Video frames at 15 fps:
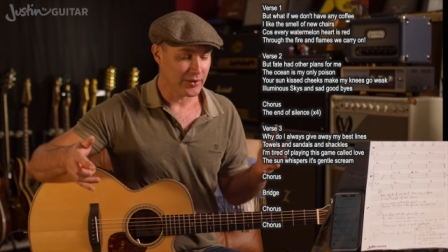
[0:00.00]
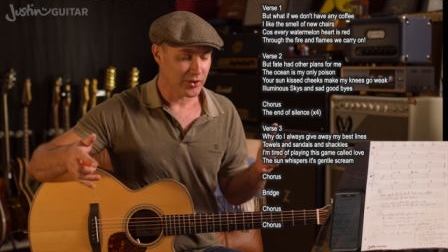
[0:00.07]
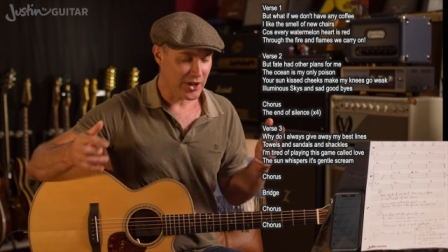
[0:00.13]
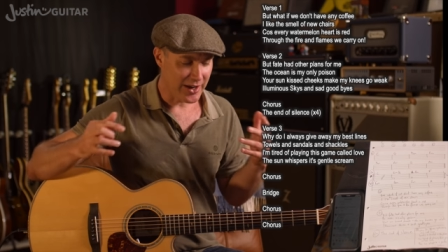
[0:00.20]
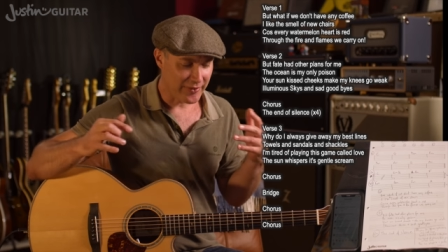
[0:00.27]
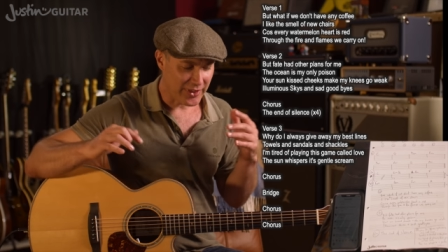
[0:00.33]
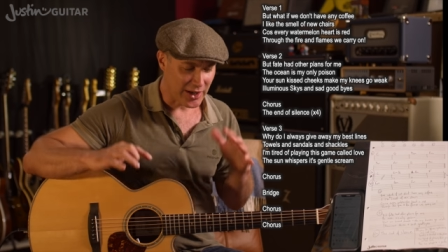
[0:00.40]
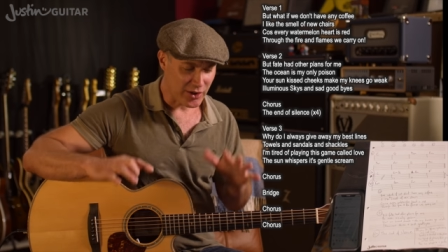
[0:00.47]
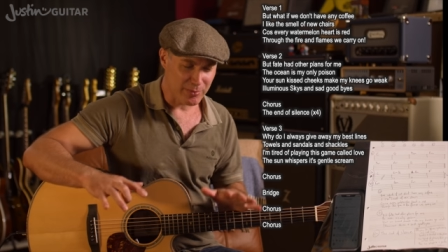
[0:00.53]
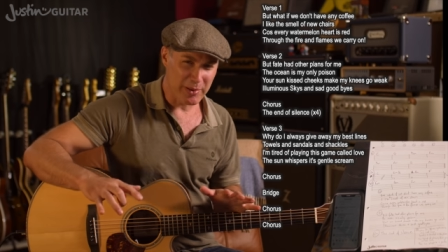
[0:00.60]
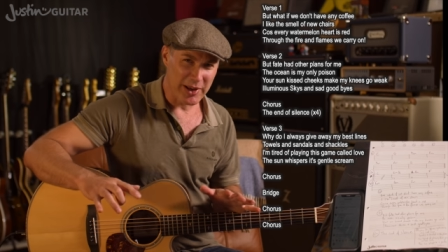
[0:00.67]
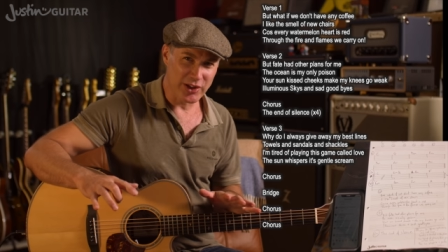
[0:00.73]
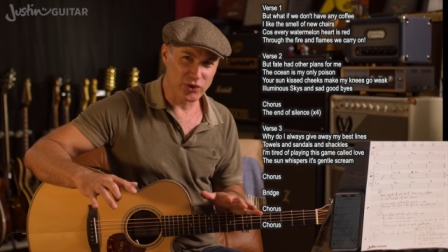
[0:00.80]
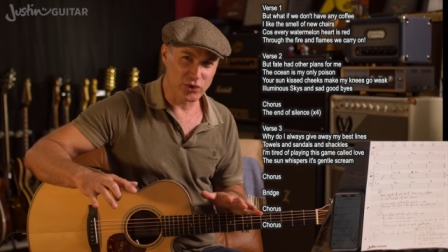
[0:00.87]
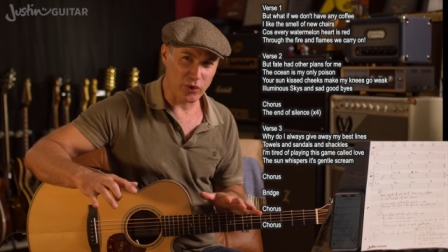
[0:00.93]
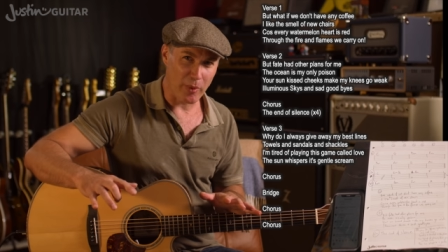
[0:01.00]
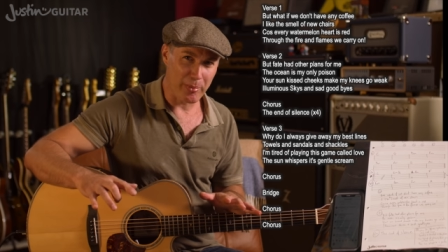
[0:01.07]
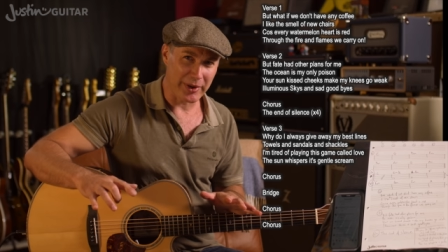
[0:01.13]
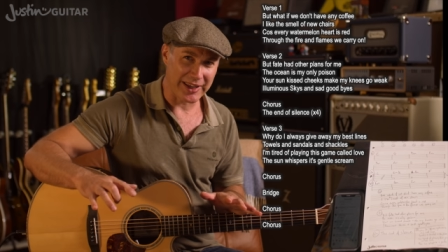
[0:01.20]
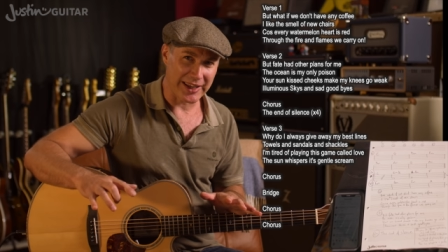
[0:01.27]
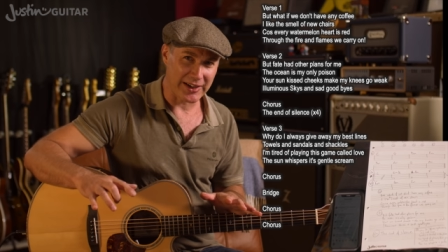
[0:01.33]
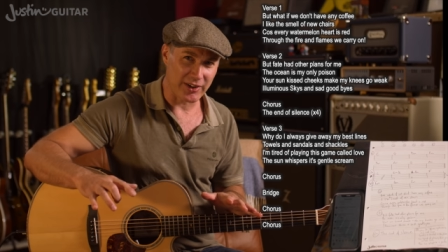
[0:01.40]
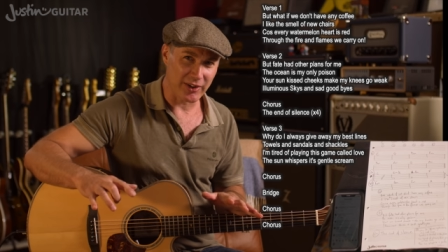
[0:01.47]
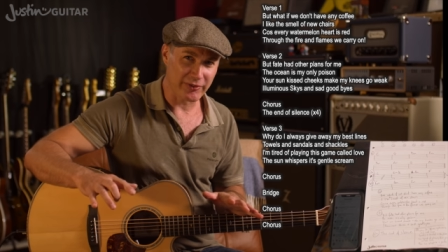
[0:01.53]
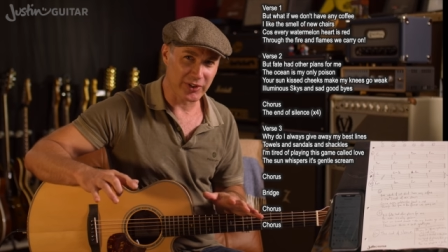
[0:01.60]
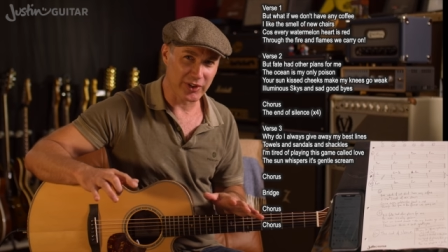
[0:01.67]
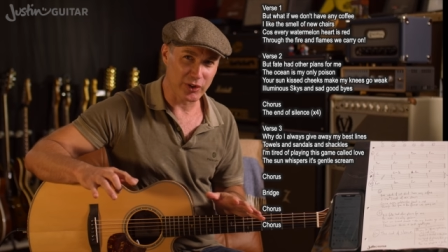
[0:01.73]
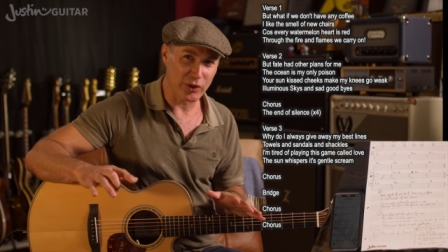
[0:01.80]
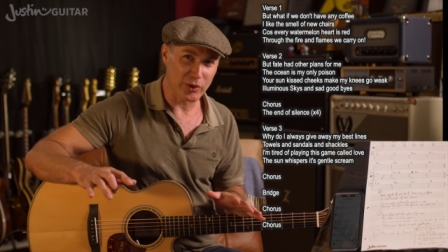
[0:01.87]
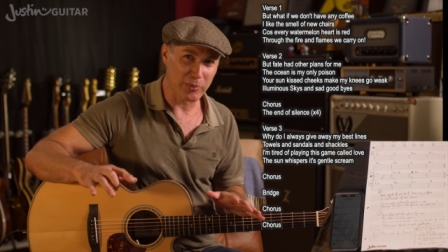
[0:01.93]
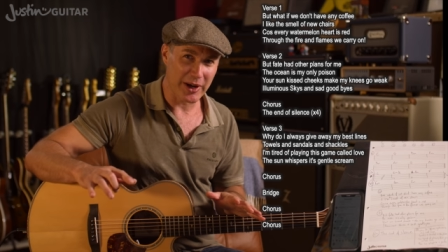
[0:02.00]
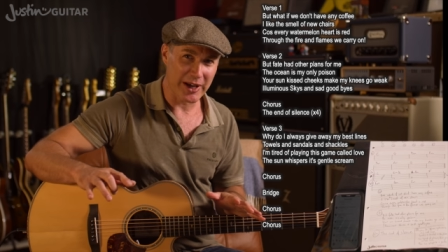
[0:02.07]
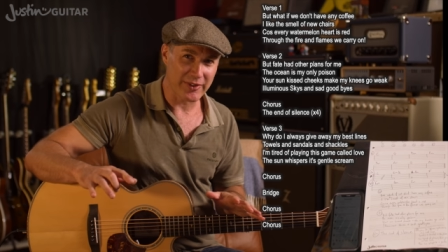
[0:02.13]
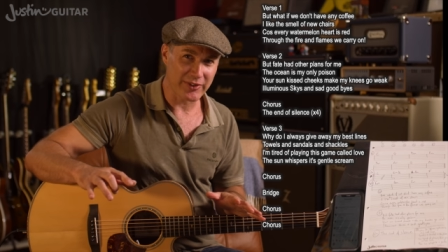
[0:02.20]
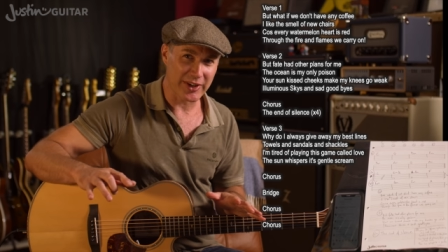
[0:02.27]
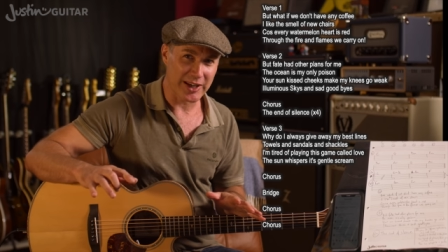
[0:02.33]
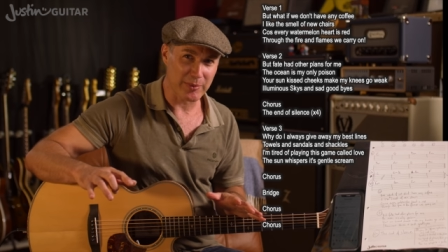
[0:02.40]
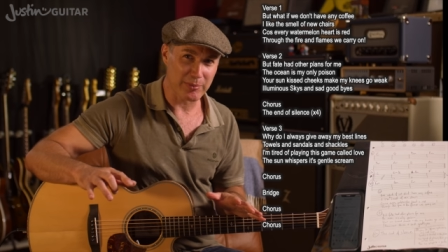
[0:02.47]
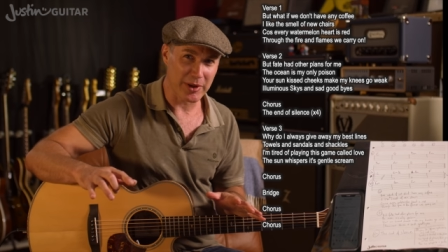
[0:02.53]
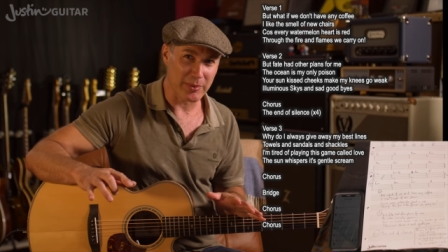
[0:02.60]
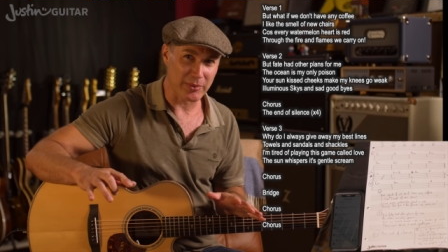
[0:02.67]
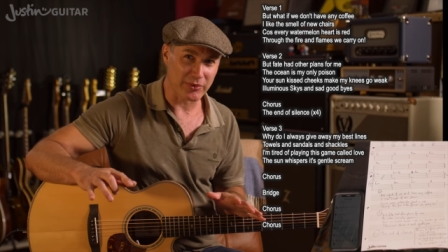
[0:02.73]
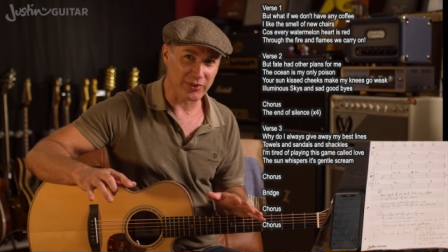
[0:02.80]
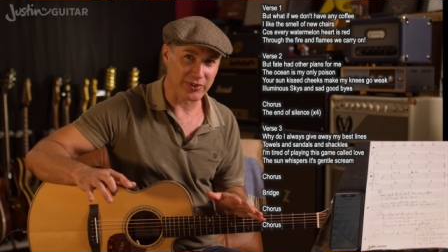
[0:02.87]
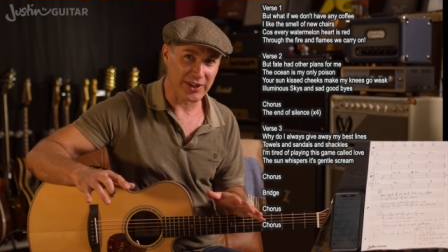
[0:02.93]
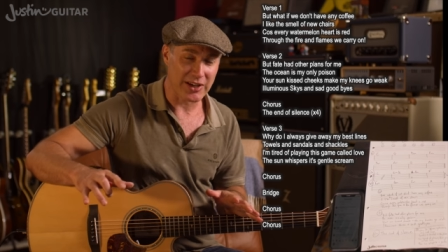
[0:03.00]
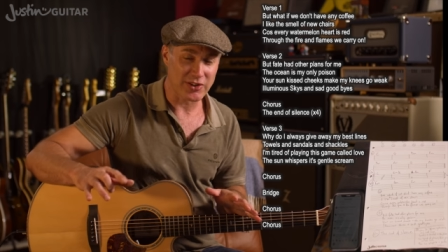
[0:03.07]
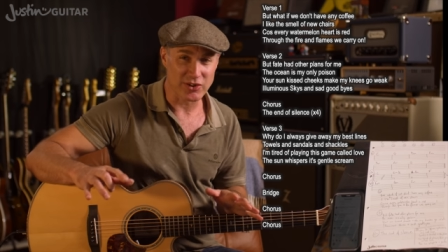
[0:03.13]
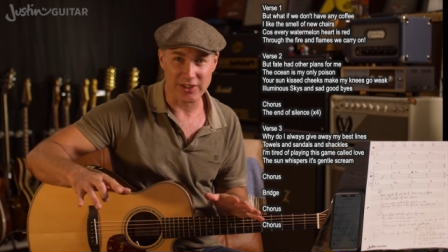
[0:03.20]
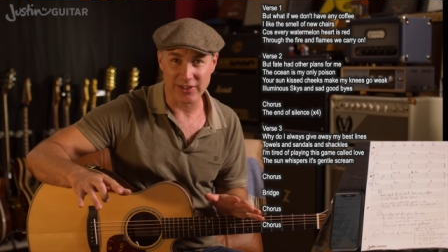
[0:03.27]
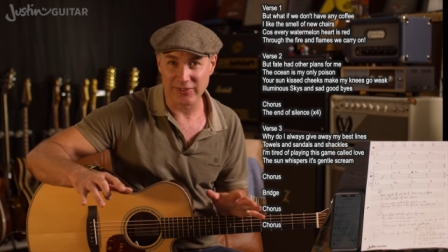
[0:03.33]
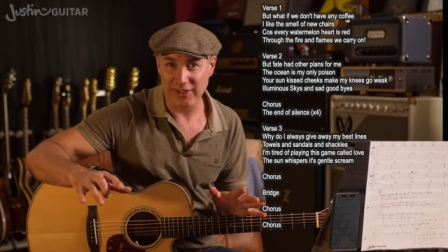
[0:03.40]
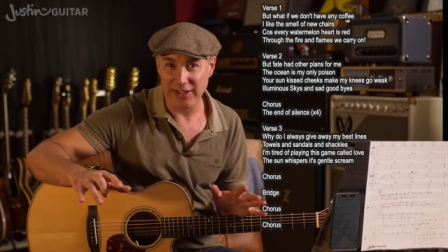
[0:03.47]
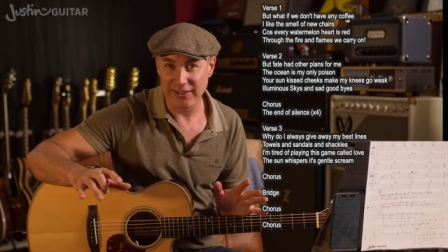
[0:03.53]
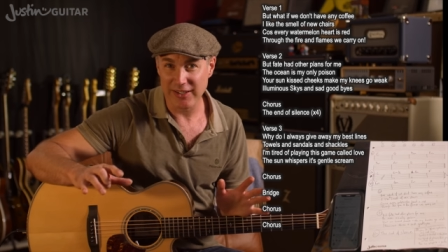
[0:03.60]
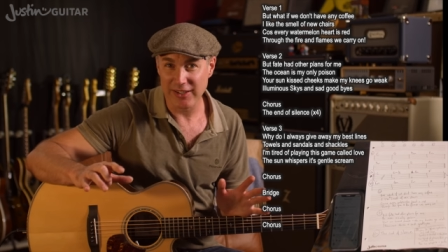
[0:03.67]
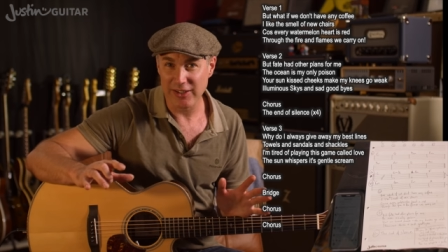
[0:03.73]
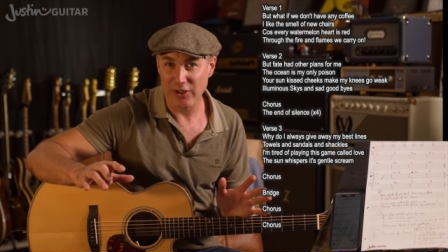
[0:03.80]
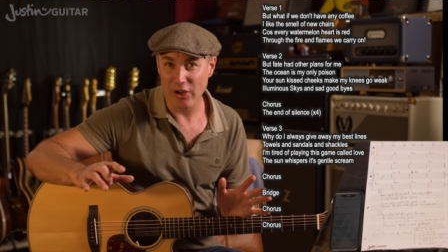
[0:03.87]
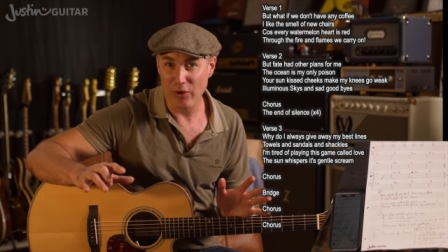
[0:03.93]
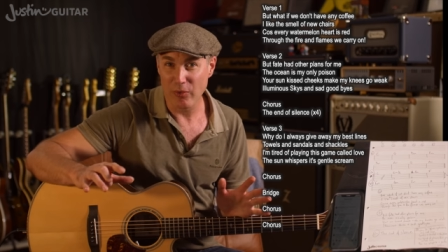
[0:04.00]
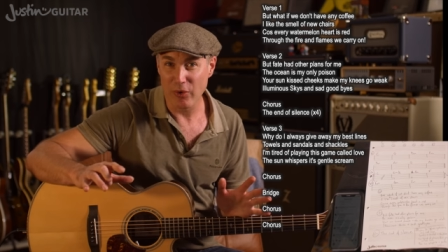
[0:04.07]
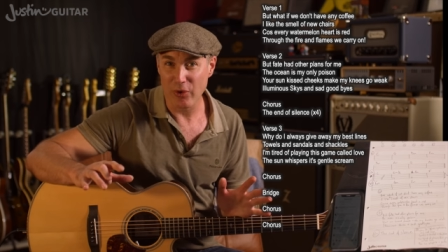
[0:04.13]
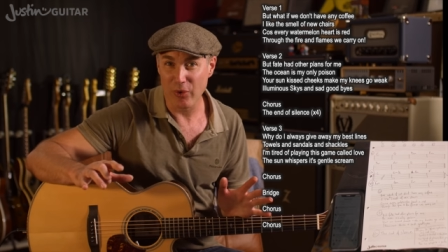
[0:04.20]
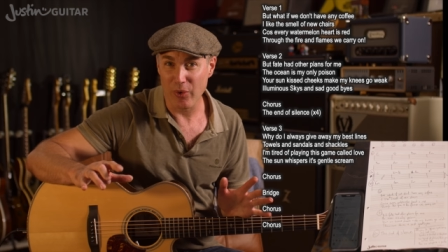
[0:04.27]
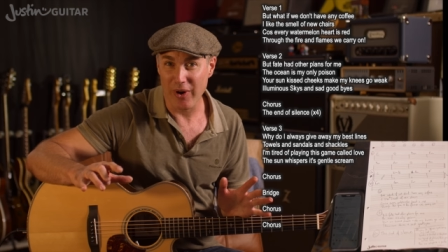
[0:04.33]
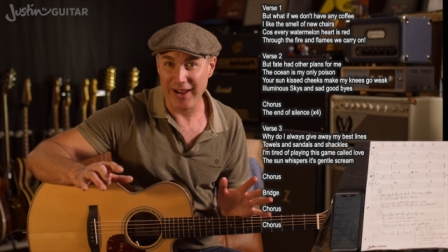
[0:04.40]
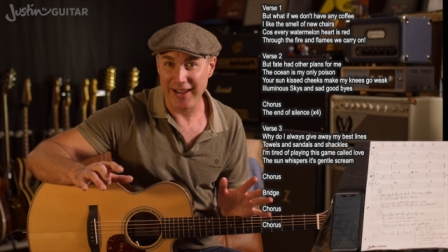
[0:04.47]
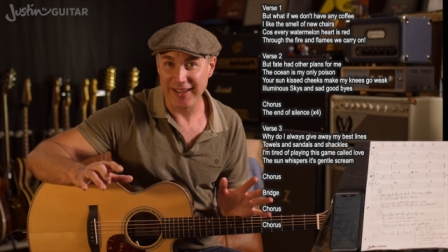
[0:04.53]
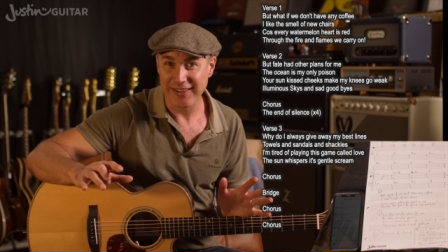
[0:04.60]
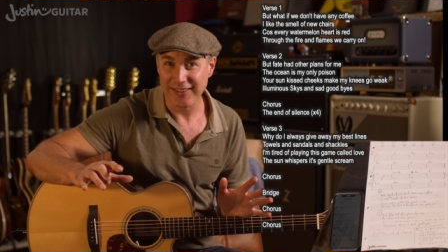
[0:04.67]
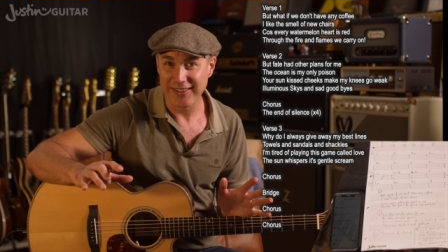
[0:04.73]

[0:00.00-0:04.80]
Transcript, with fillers: You have that big drop again. Often a good way of getting people's attention is suddenly to go real quiet.